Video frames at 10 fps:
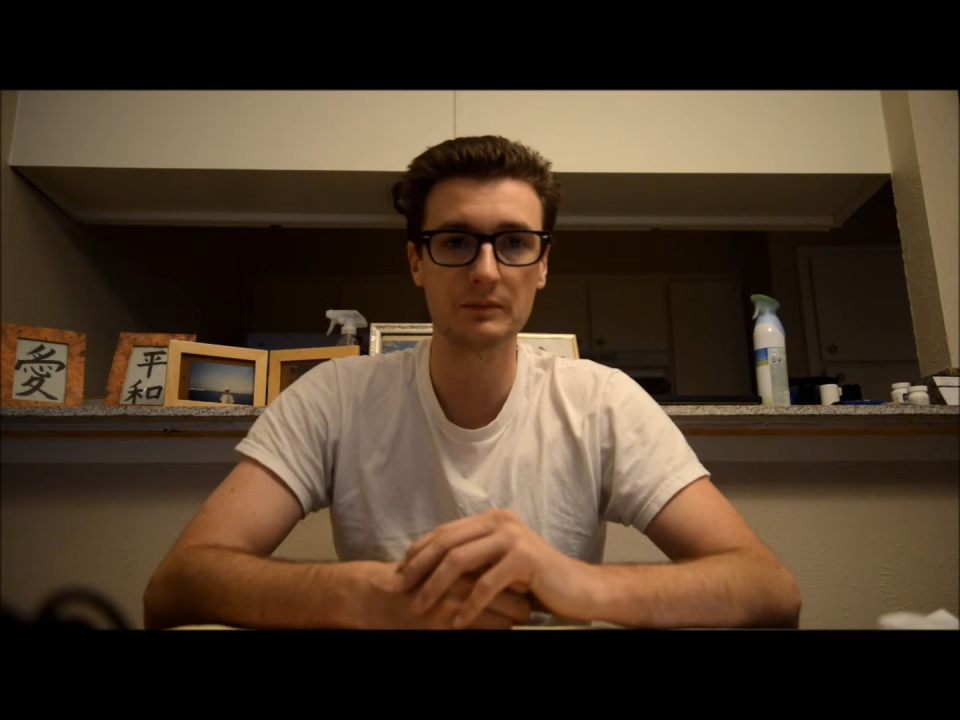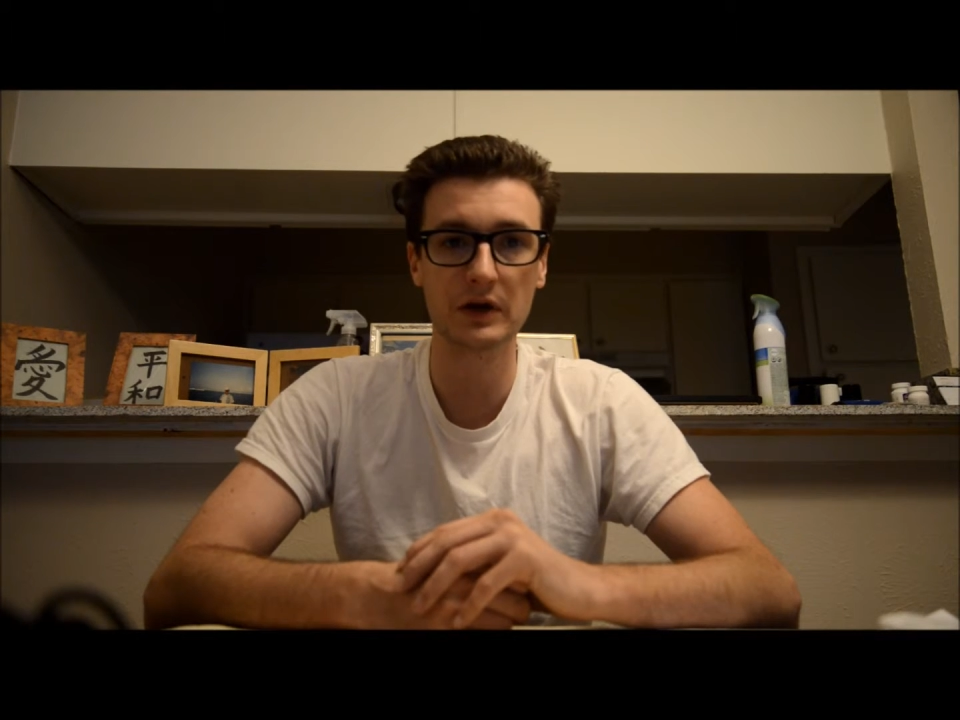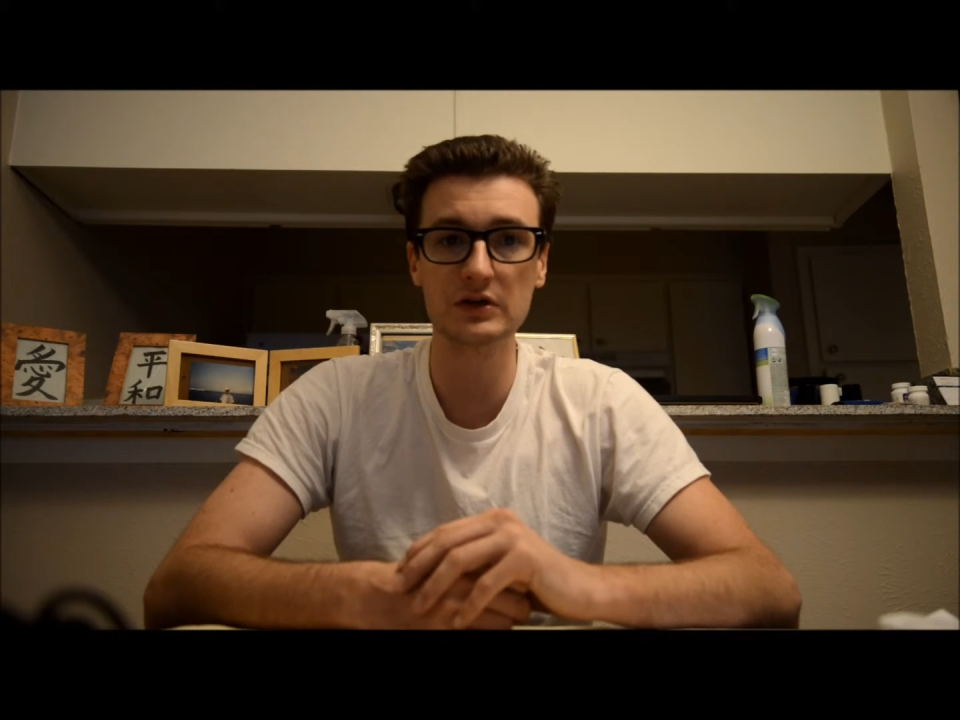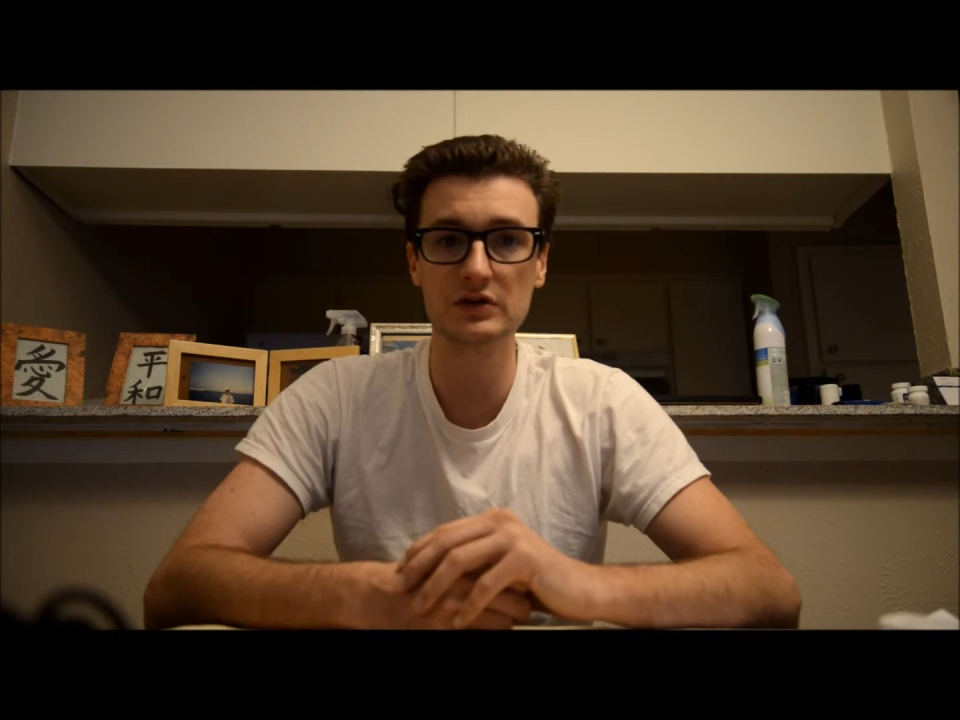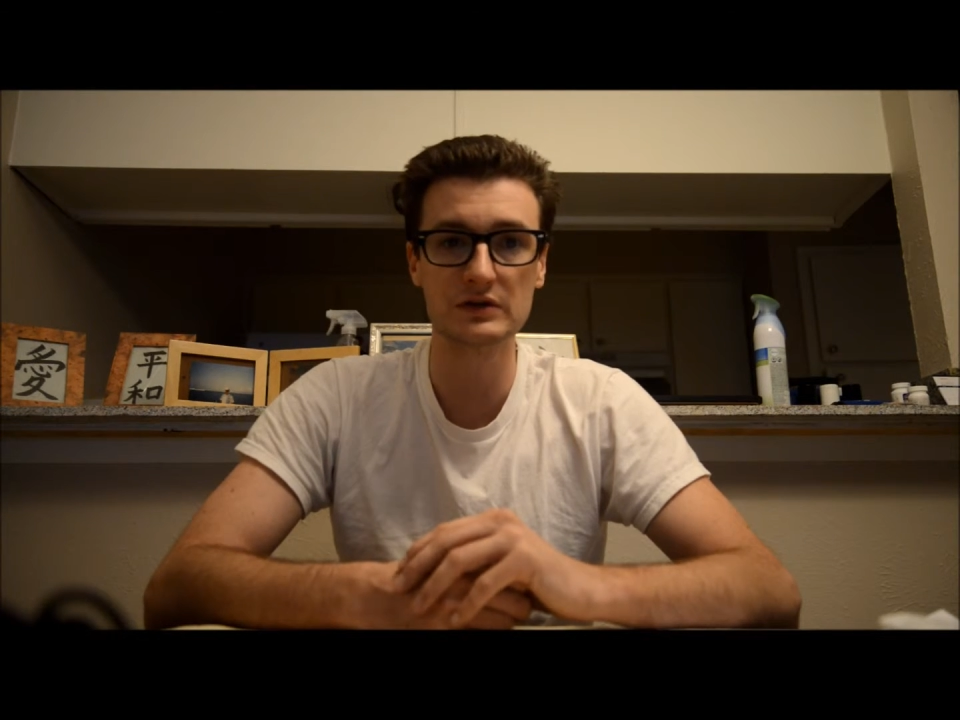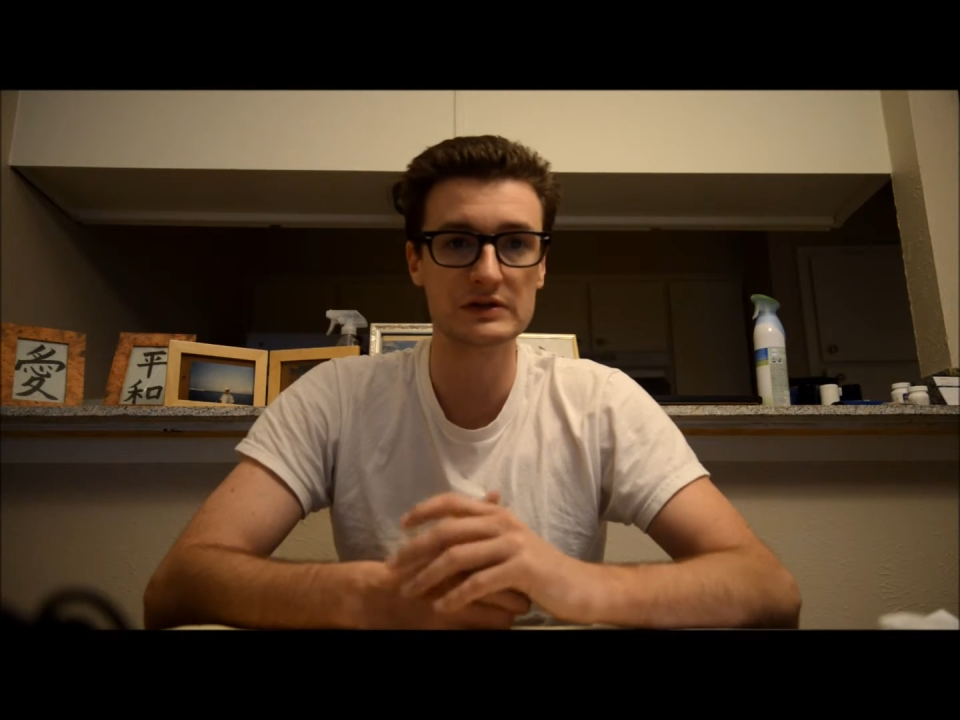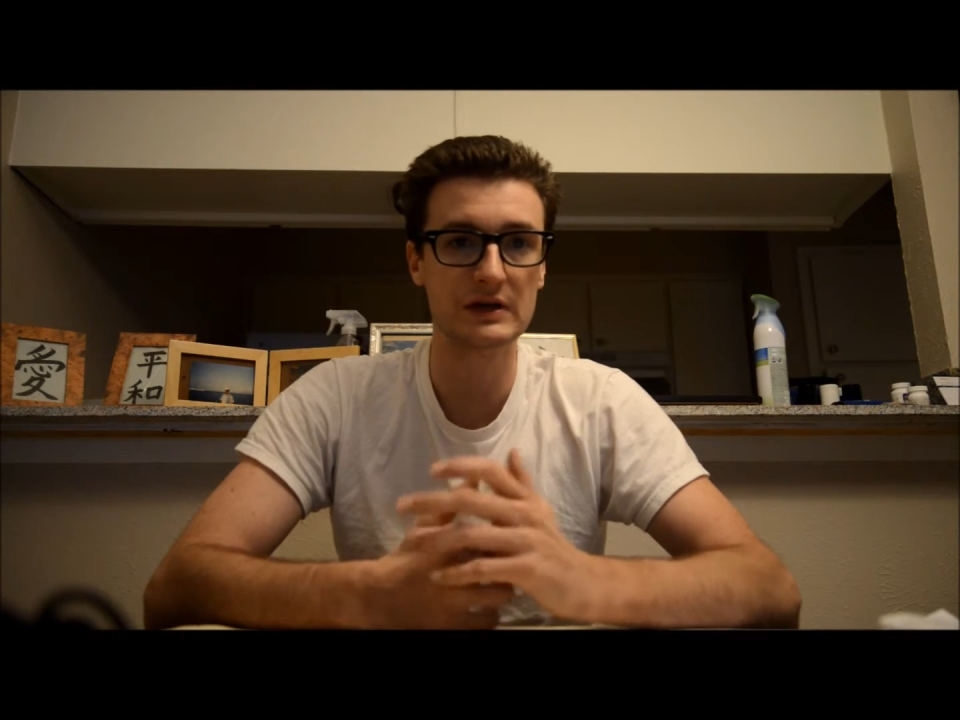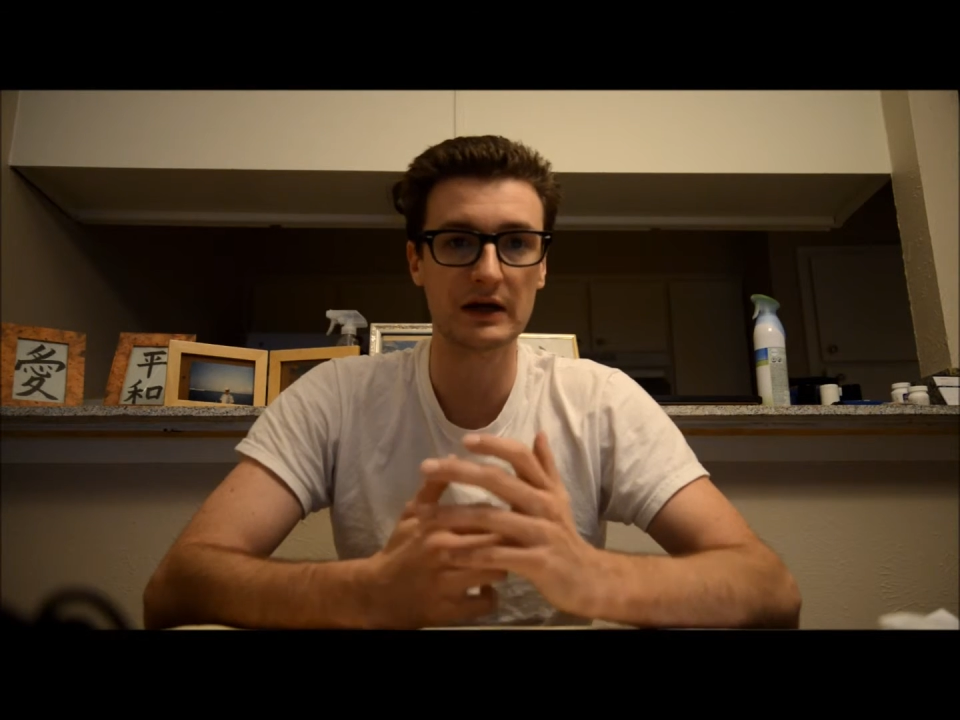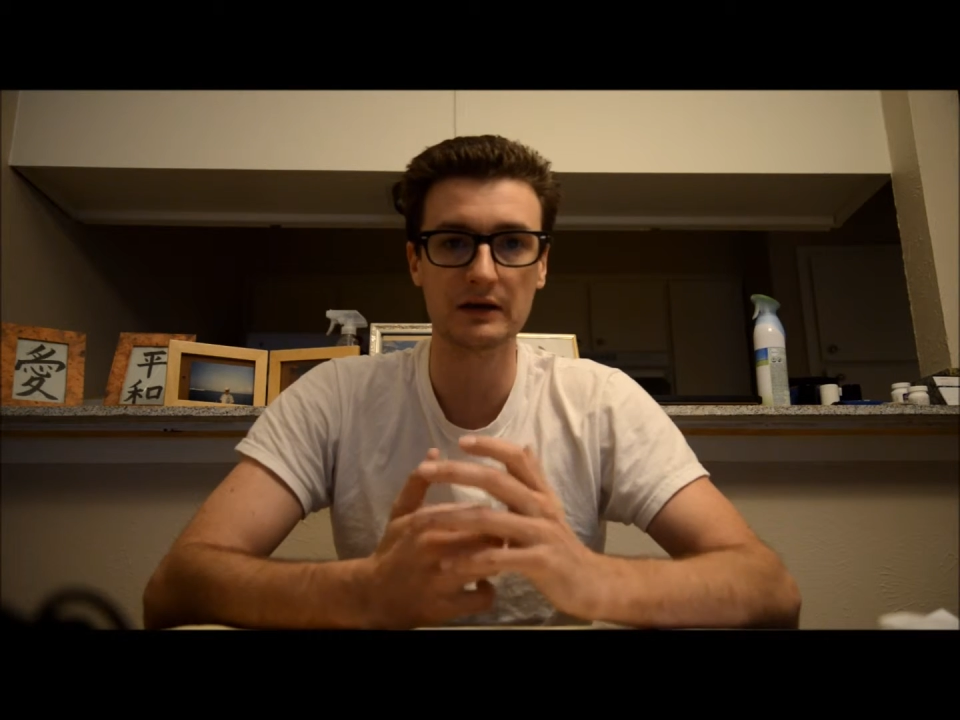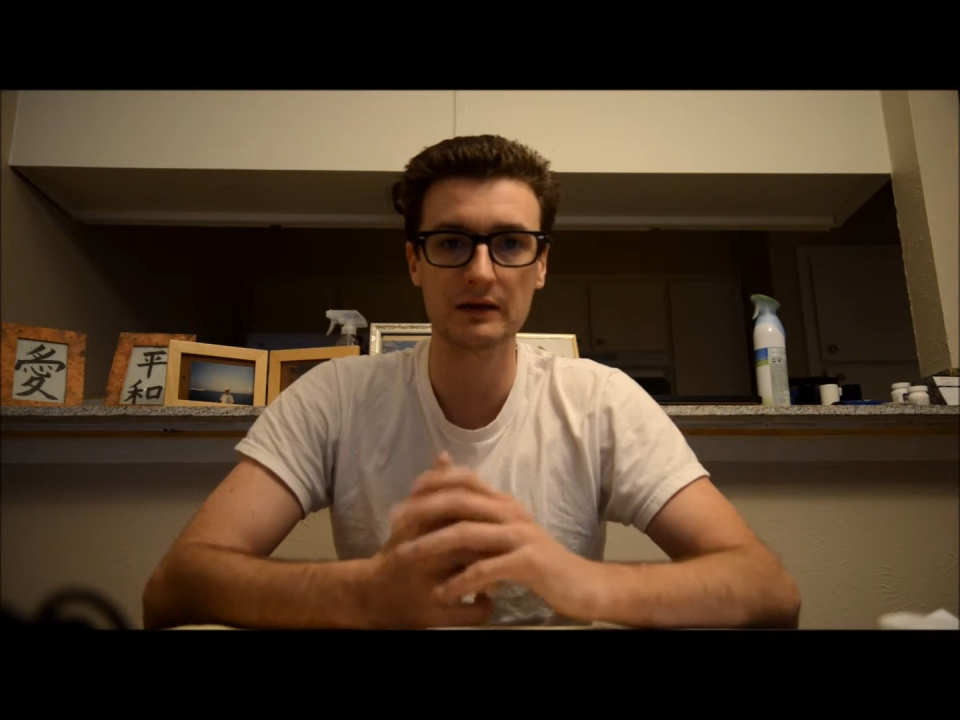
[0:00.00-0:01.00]
pictures
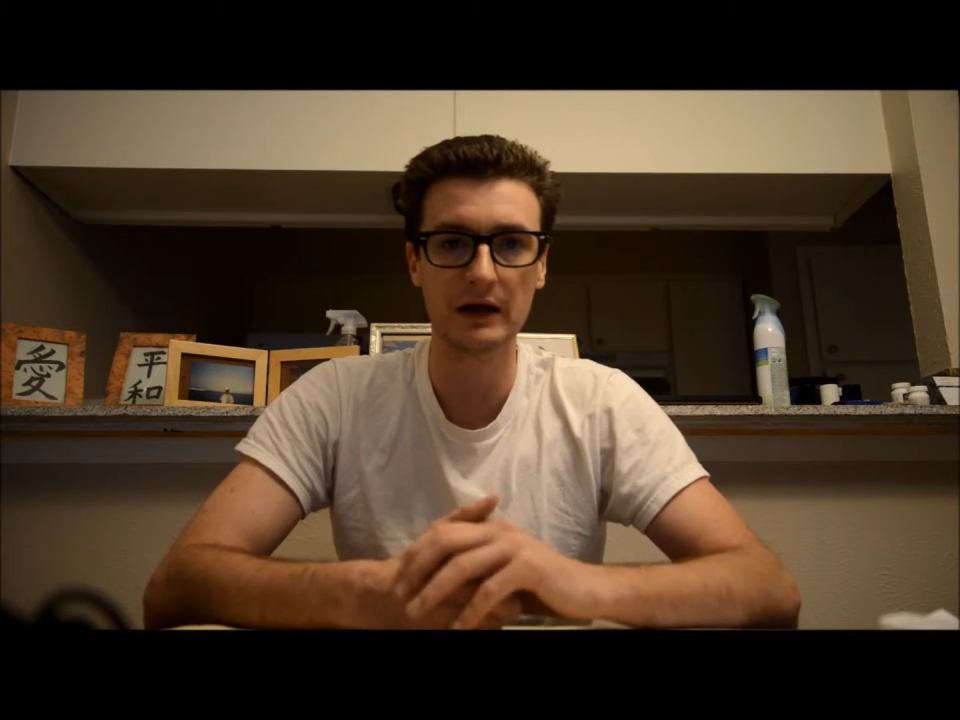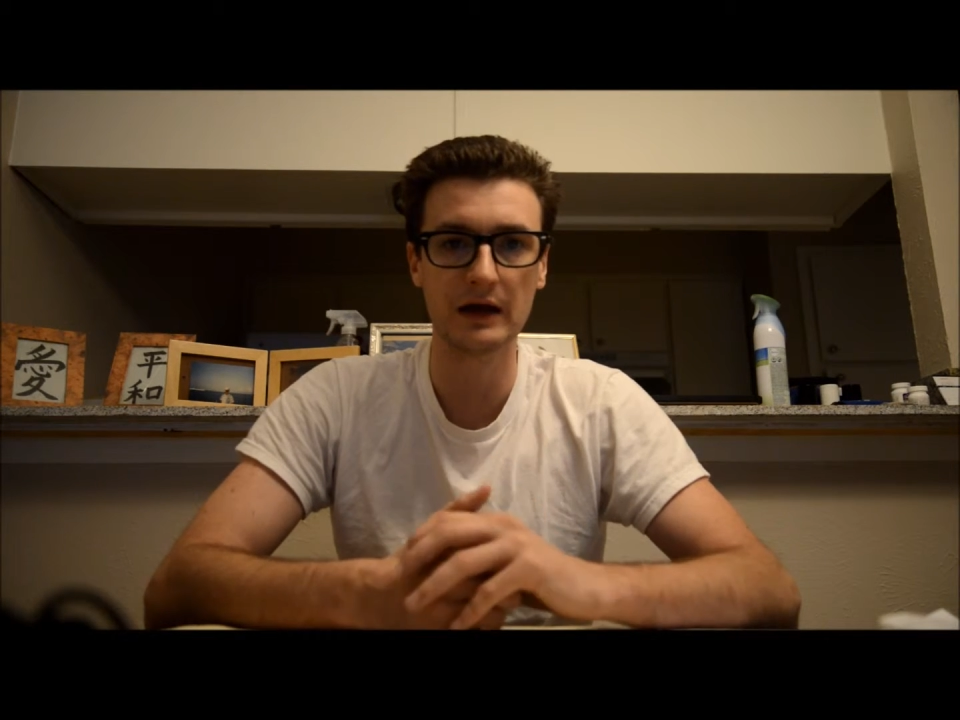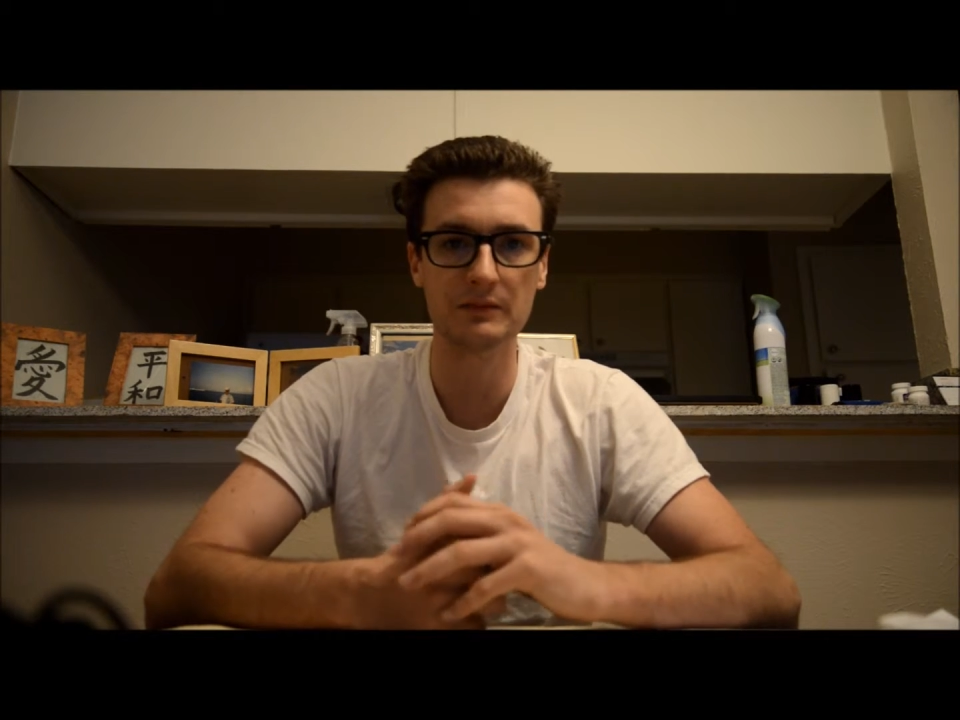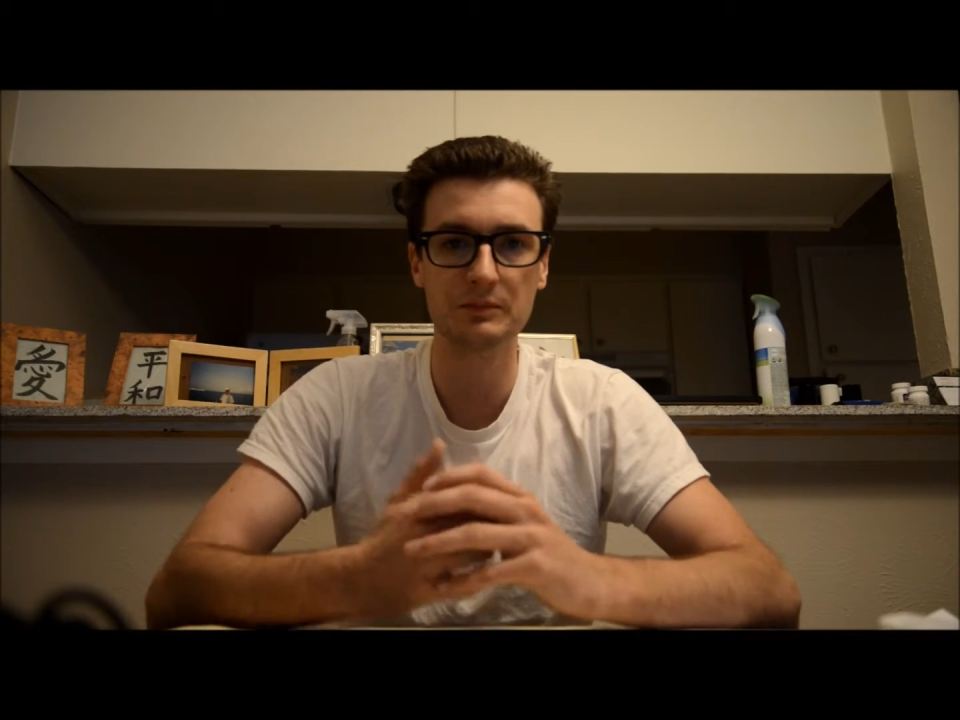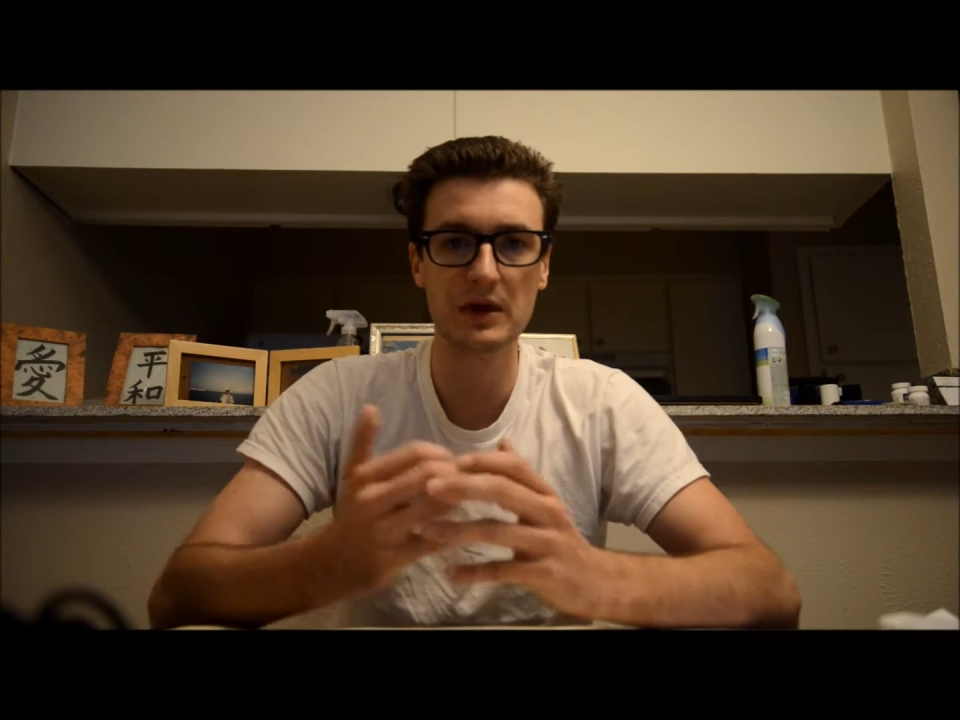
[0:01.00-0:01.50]
that